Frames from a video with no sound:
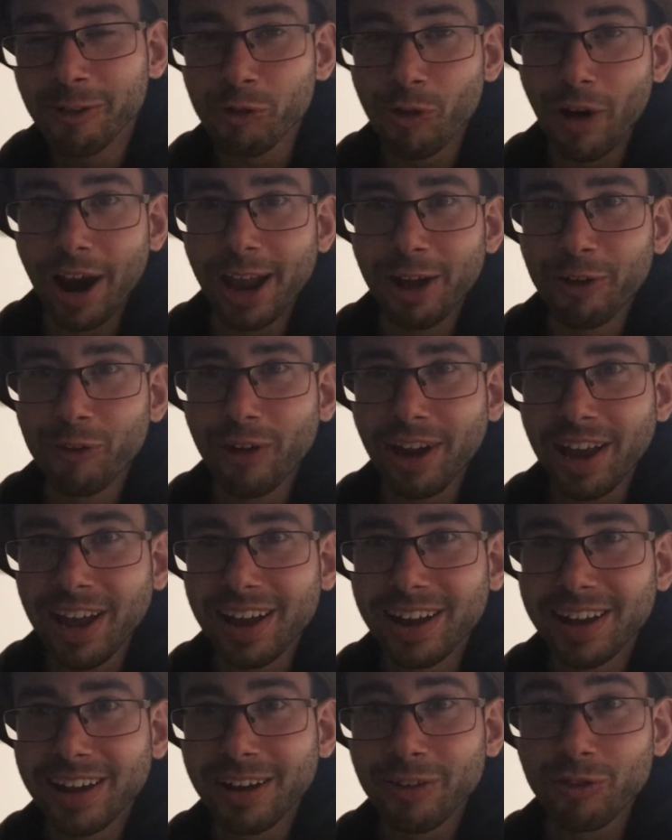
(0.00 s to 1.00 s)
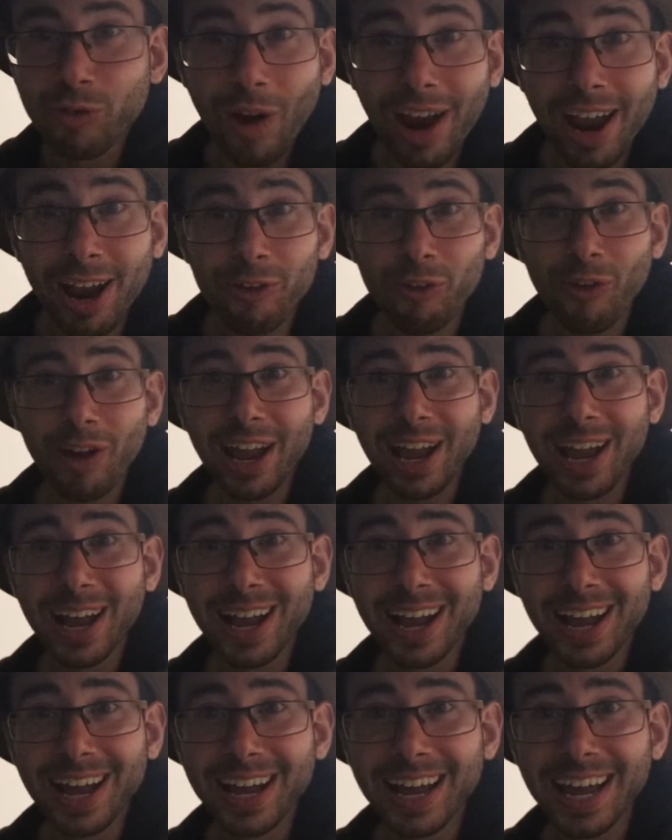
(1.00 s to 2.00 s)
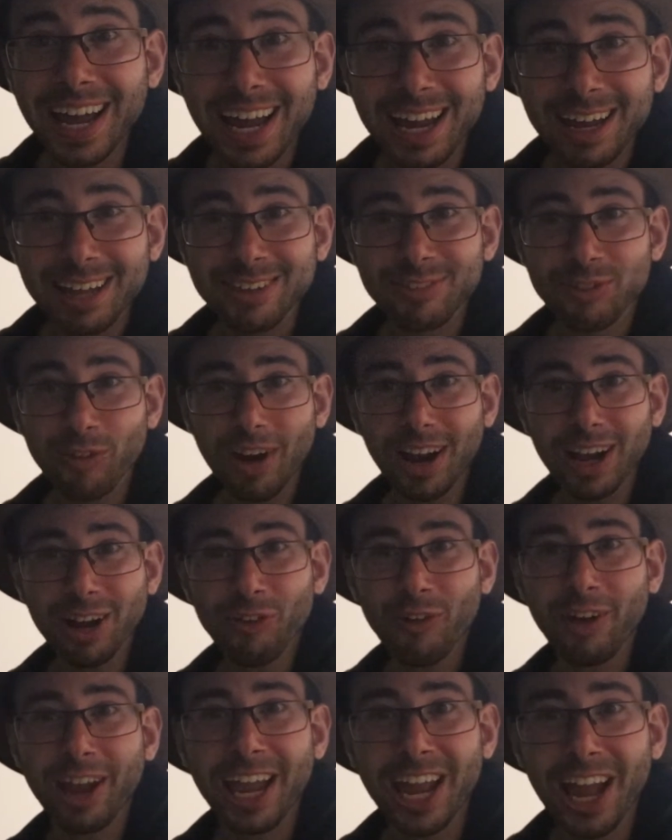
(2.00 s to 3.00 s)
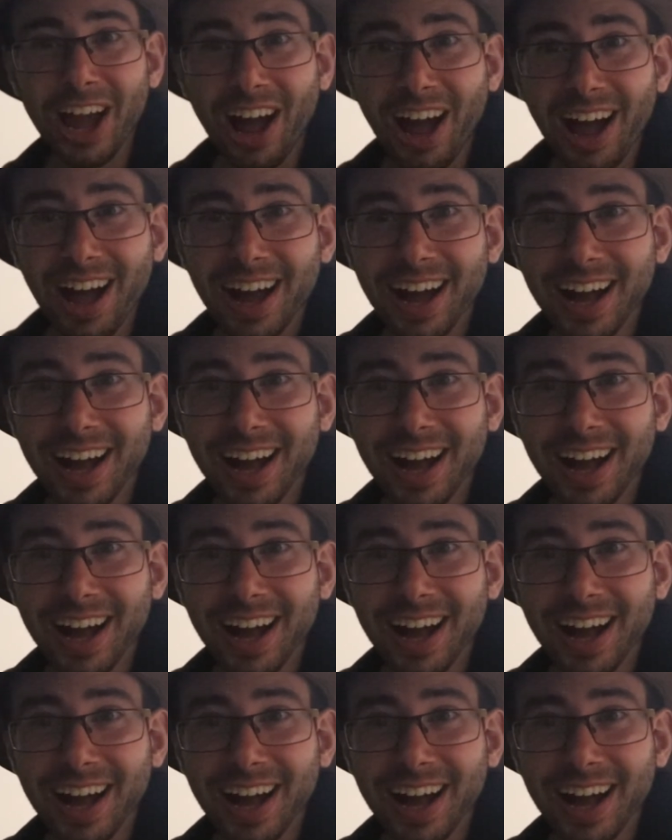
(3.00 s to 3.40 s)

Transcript: Frankie? Frankie? Hey, it's Frankie here. Yeah?